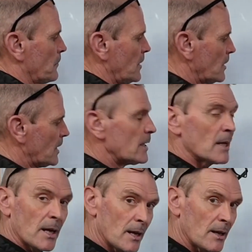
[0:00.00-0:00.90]

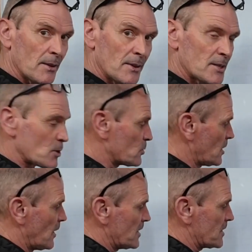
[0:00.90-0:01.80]
Okay, this
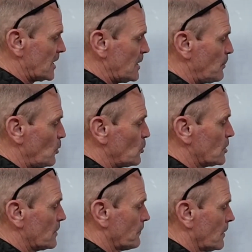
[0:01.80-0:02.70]
also has a
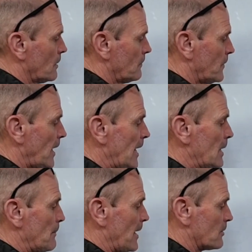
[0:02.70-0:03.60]
keyboard
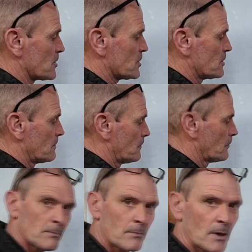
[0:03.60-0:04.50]
and a mouse.
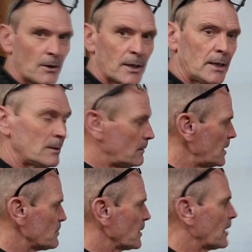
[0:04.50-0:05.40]
Okay,
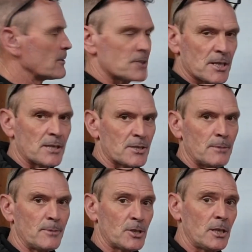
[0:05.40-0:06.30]
that's my current C N
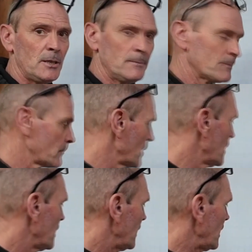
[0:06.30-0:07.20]
C machine.
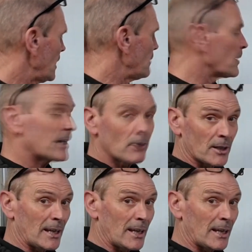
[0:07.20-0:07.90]
Uh, my current